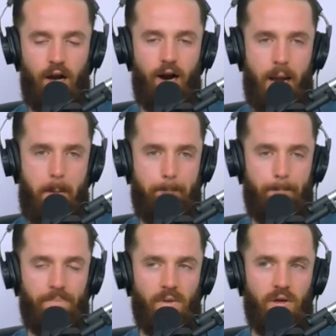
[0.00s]
All right.
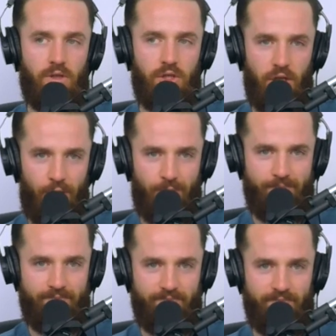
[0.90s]
So
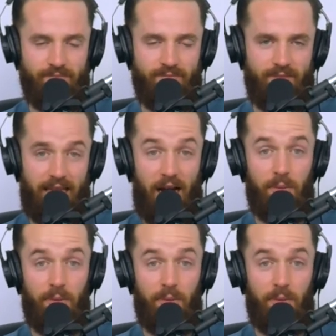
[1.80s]
now